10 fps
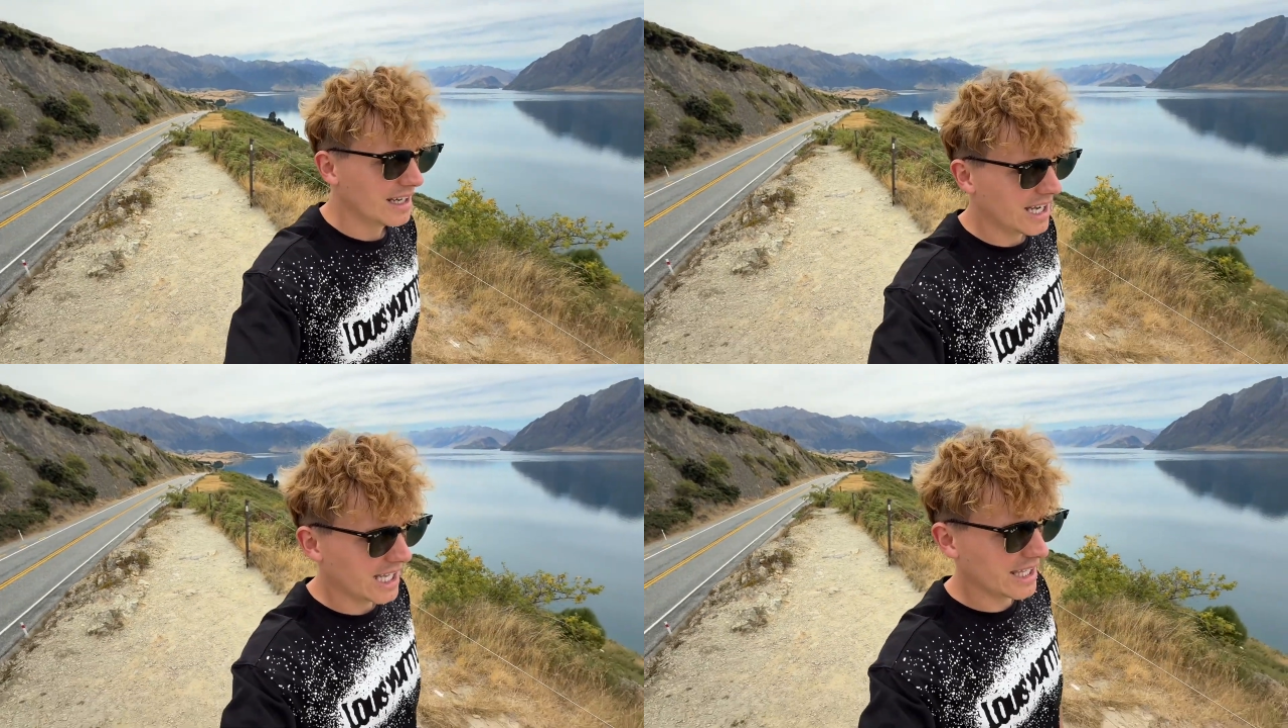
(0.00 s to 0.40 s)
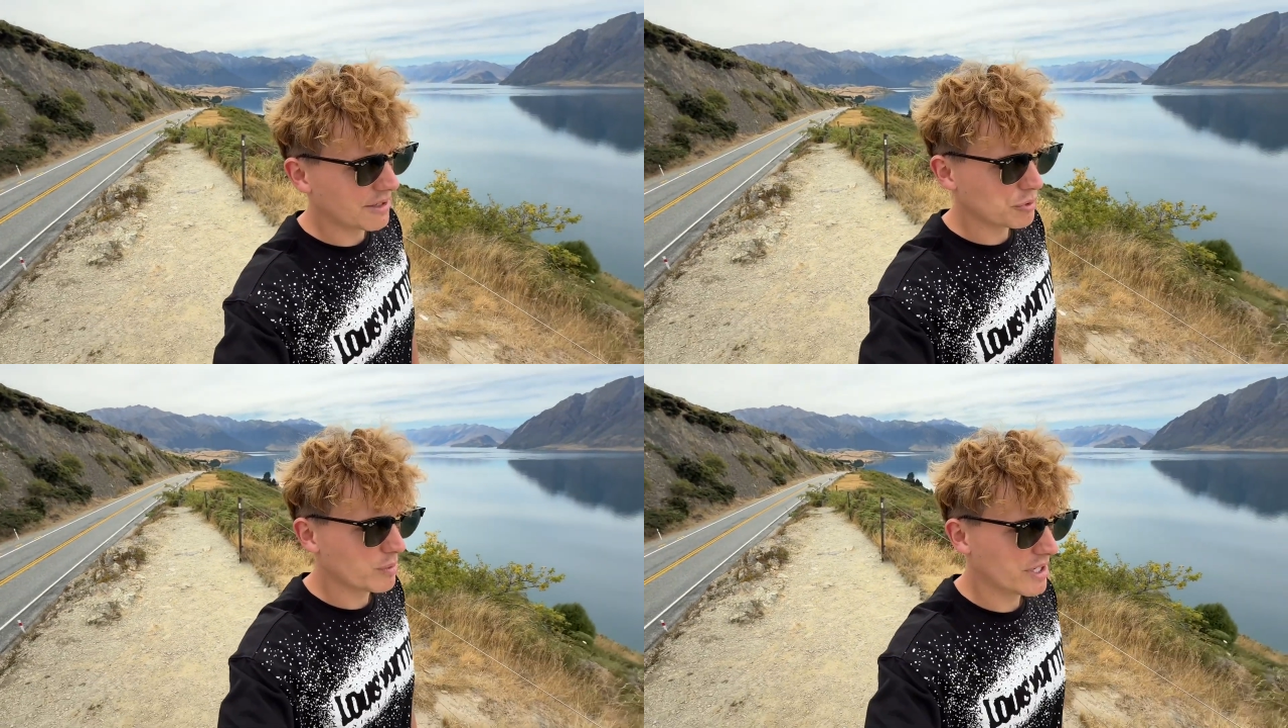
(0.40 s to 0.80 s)
and then
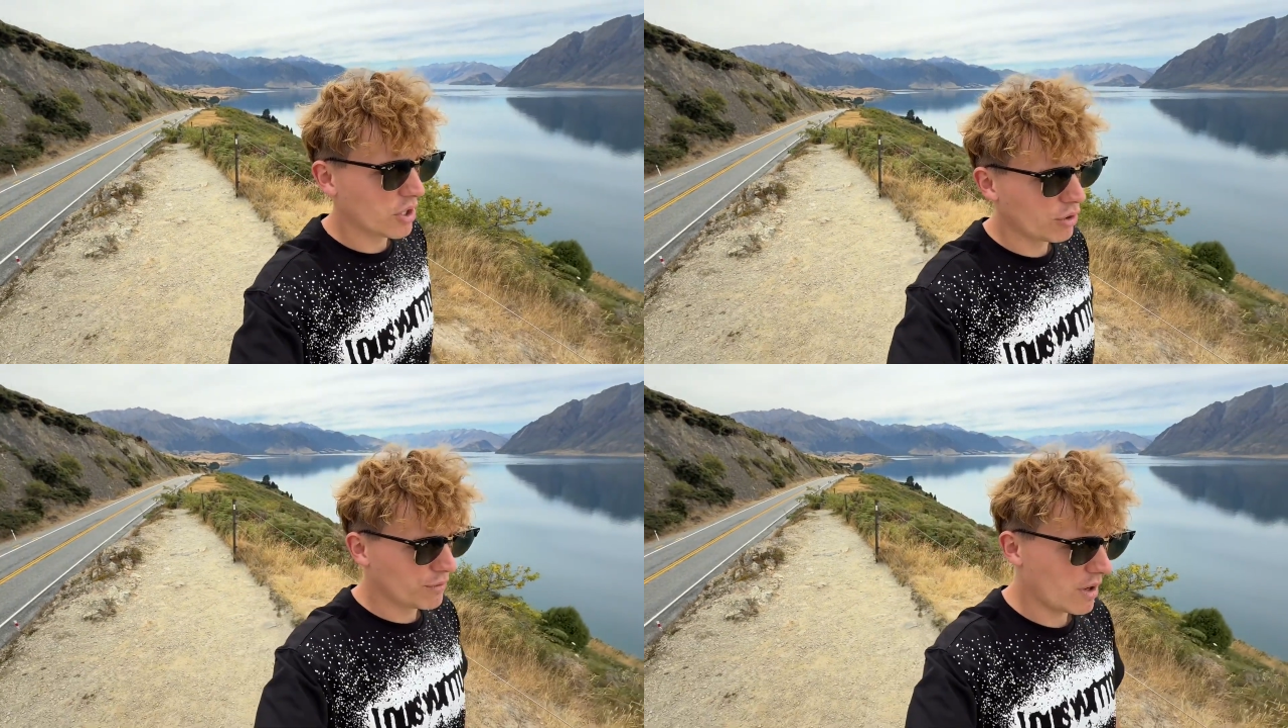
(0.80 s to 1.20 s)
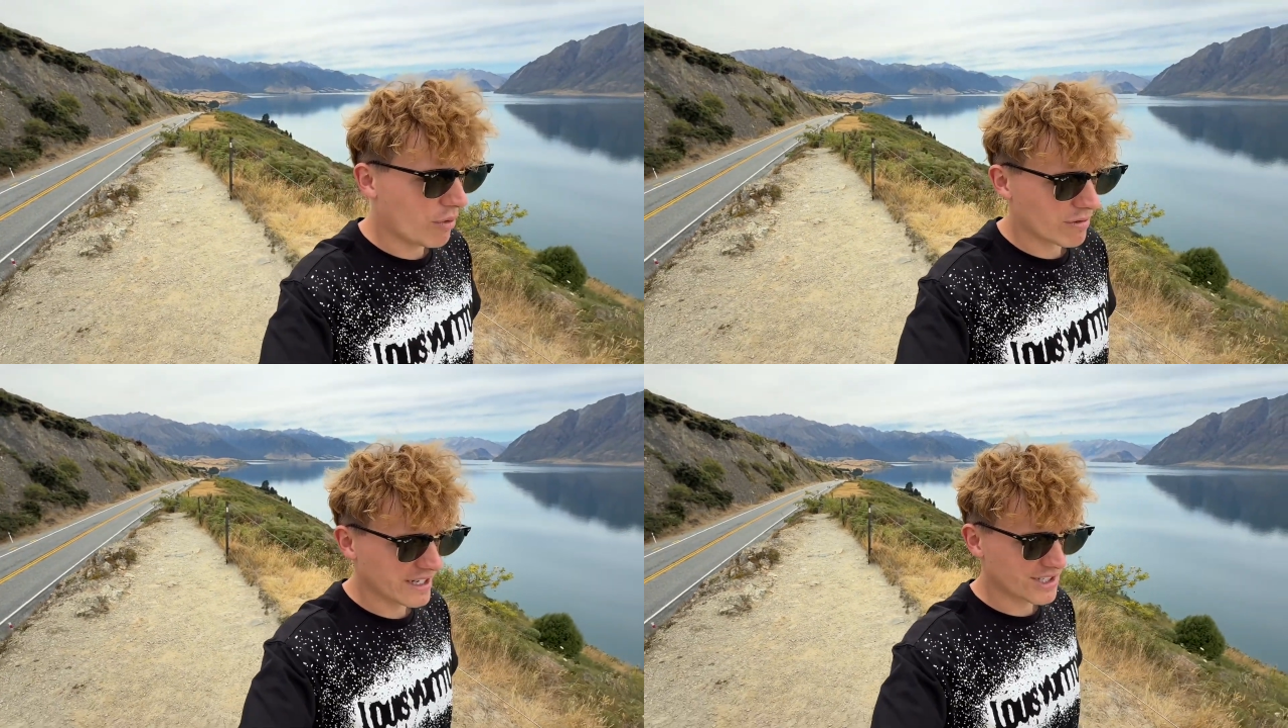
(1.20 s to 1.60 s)
we went over a
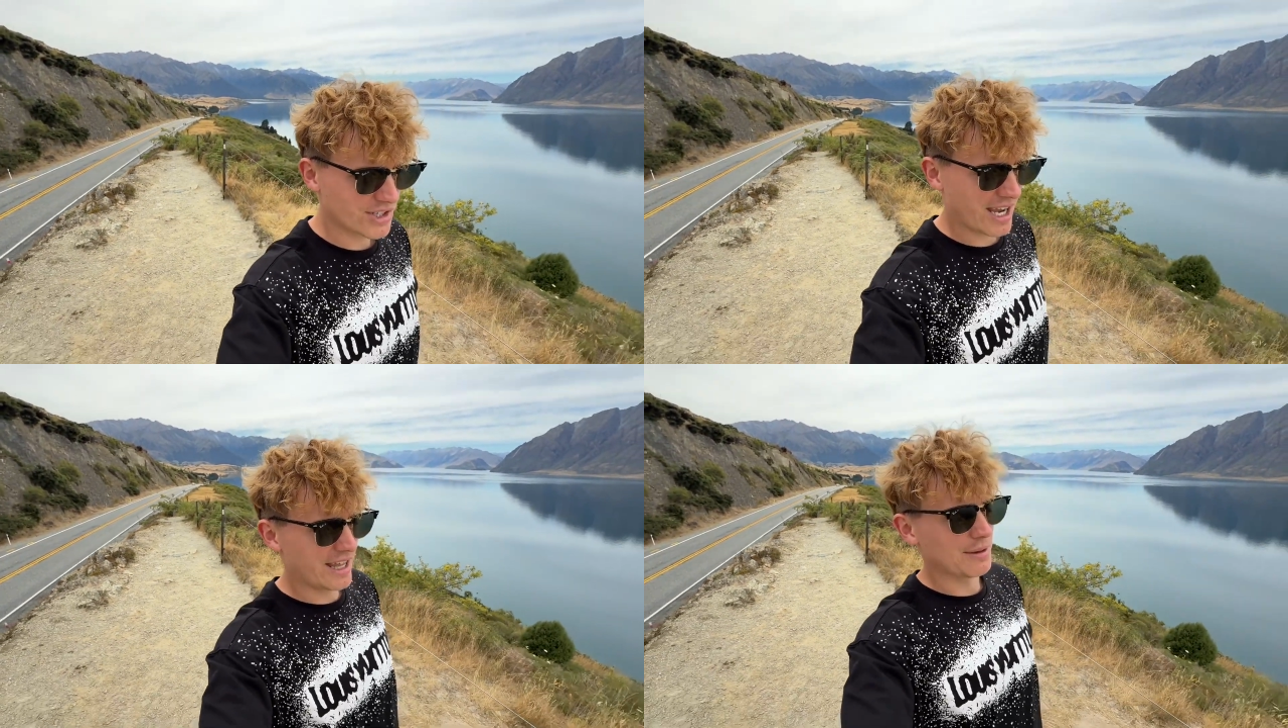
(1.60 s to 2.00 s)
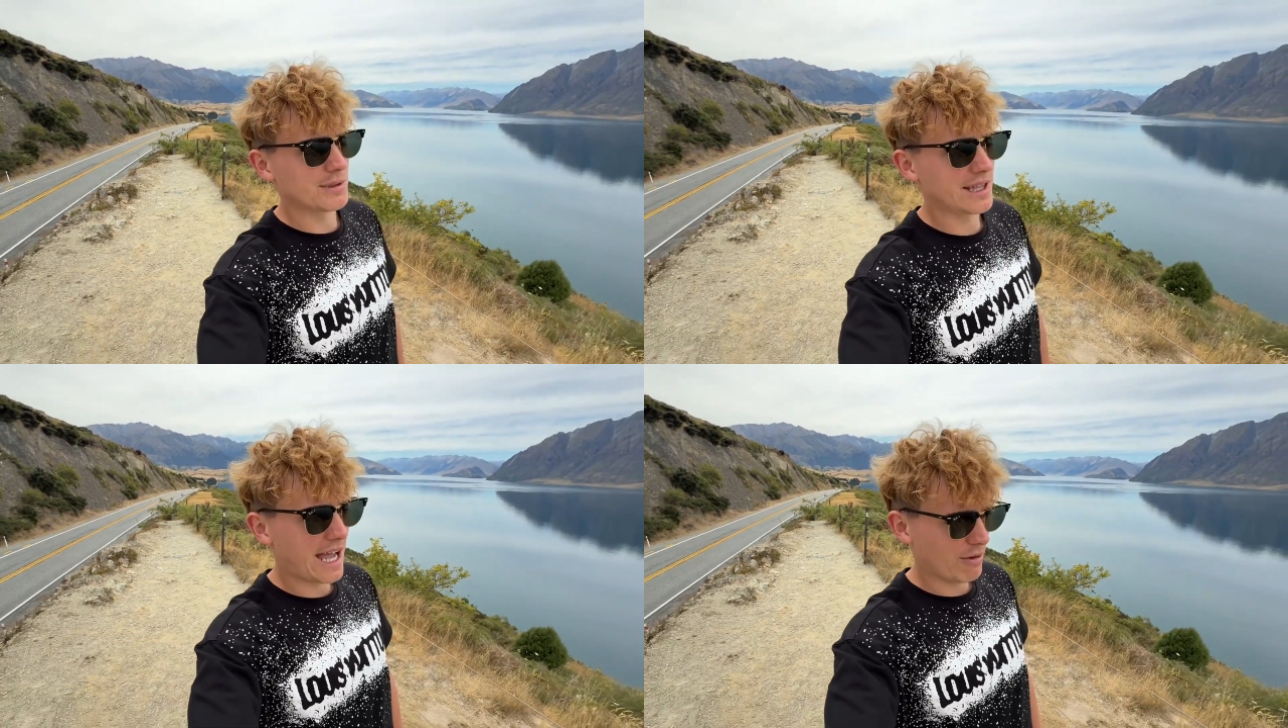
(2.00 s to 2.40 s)
ridge, and then
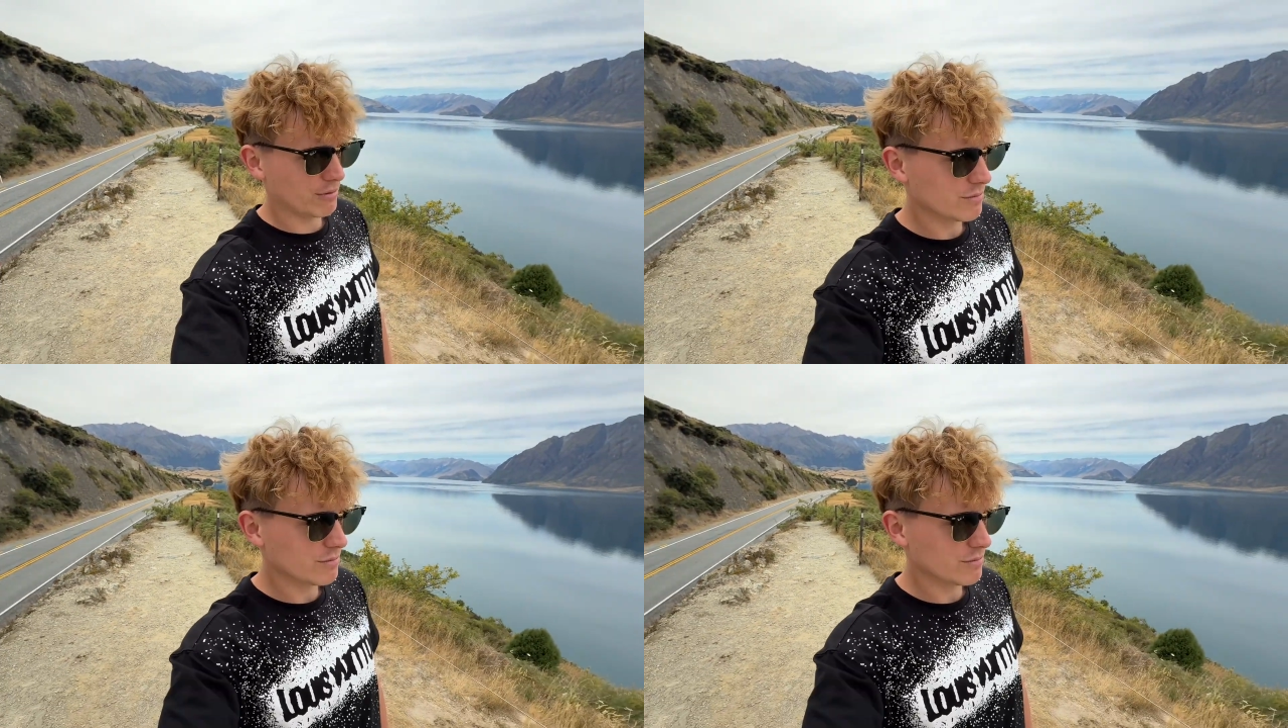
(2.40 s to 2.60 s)
we've now